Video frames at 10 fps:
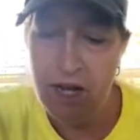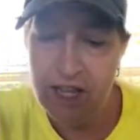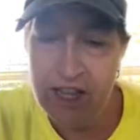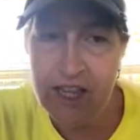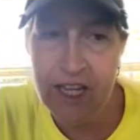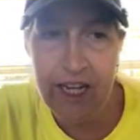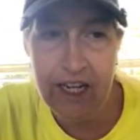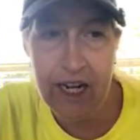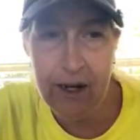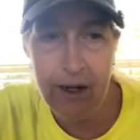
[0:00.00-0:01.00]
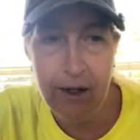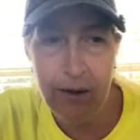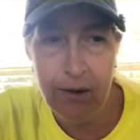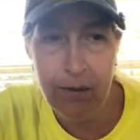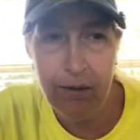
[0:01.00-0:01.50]
But I think
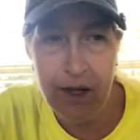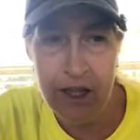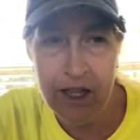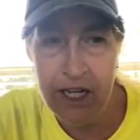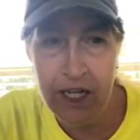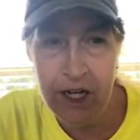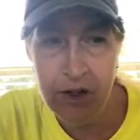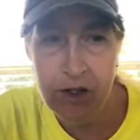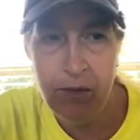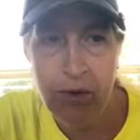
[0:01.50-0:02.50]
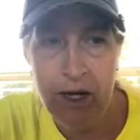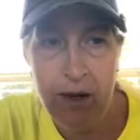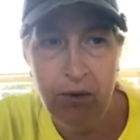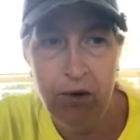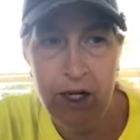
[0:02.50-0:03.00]
y'all should
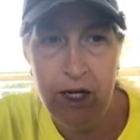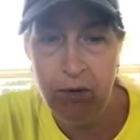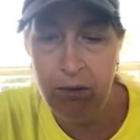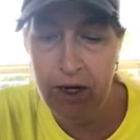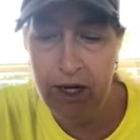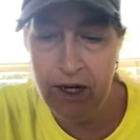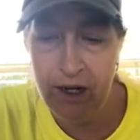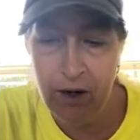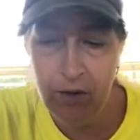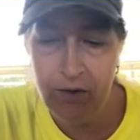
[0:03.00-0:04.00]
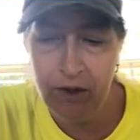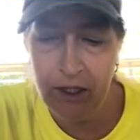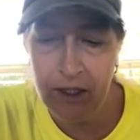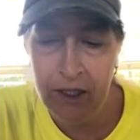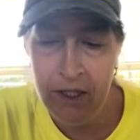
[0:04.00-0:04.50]
be able to hear me,
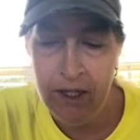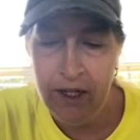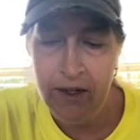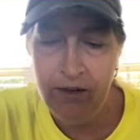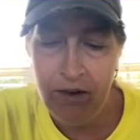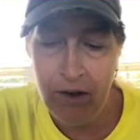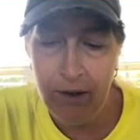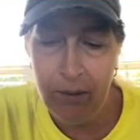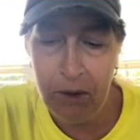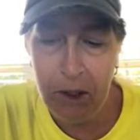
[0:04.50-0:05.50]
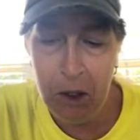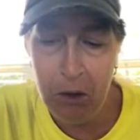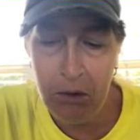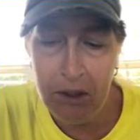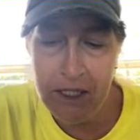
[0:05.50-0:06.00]
hopefully. If not, let me
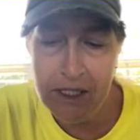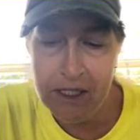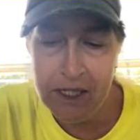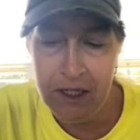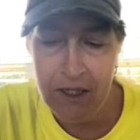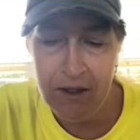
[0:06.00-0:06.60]
know, please.